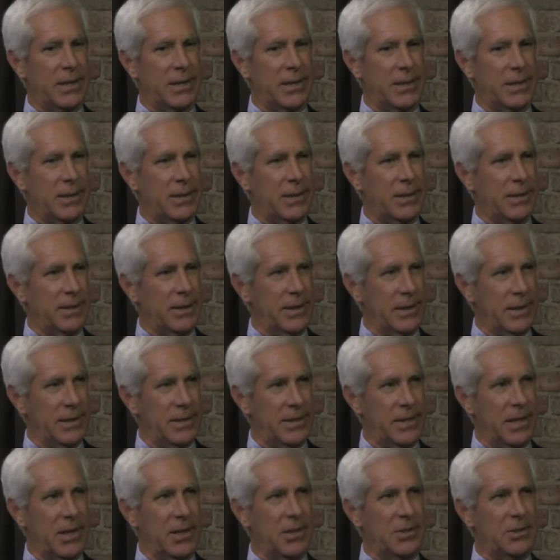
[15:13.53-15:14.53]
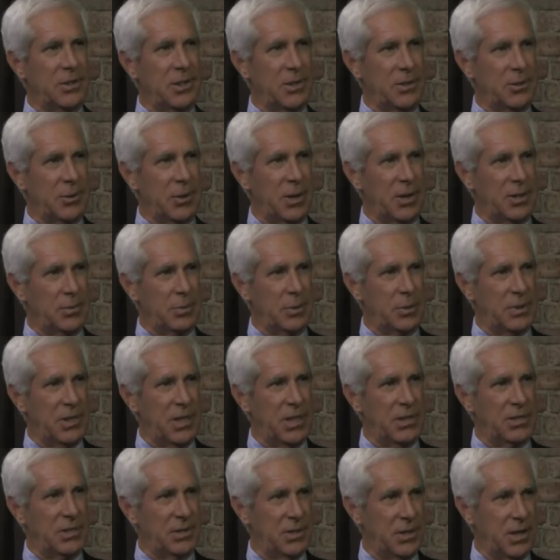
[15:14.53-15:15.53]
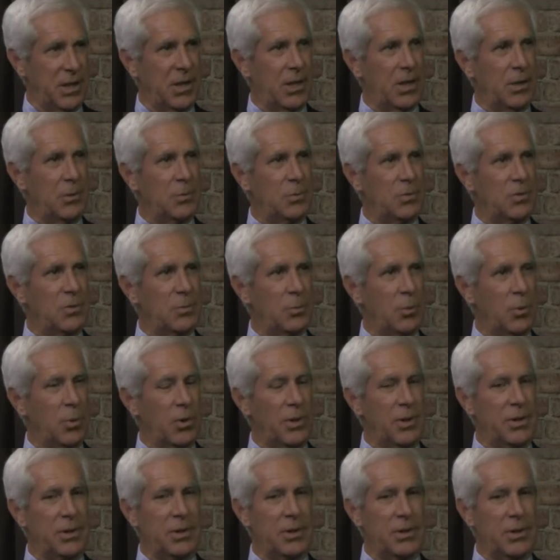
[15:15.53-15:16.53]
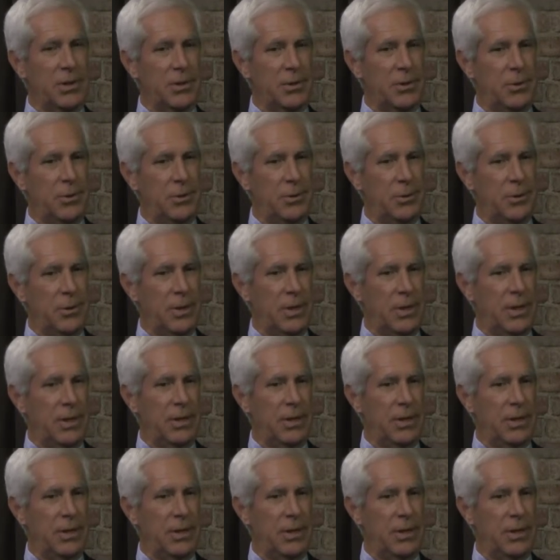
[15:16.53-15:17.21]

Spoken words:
intelligent transportation hubs where you can do